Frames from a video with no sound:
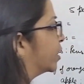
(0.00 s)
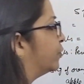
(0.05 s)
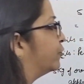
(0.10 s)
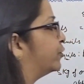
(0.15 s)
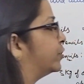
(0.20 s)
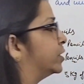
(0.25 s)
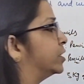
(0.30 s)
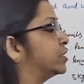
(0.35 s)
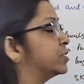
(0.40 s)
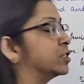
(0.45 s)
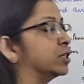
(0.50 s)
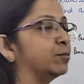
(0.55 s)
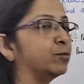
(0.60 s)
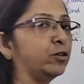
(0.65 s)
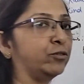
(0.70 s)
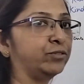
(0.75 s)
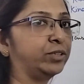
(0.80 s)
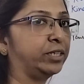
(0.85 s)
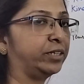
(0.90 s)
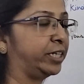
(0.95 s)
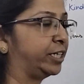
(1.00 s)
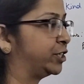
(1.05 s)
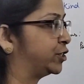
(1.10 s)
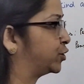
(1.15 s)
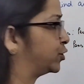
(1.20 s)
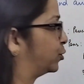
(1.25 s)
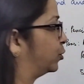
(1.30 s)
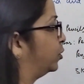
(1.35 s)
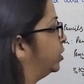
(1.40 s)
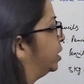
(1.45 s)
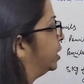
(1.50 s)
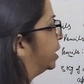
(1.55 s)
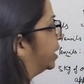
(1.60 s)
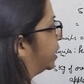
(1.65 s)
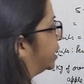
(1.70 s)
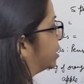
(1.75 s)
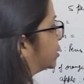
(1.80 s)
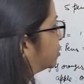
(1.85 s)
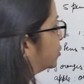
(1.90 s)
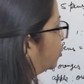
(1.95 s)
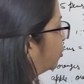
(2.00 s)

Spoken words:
of the ratio is